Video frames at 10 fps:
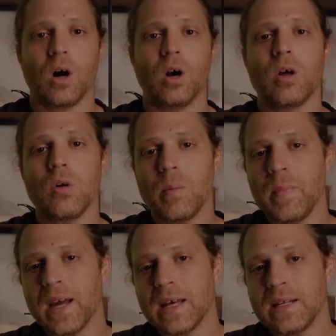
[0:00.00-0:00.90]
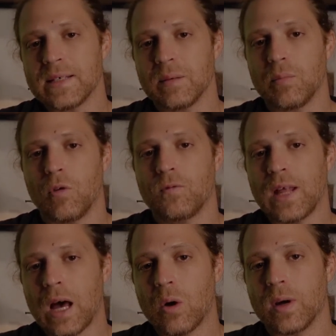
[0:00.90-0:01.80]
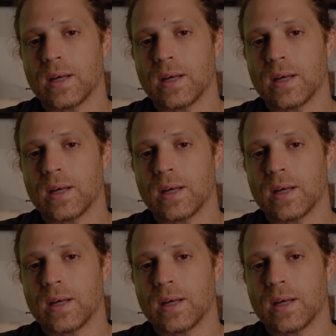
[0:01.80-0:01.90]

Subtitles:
Although the mechanism of tau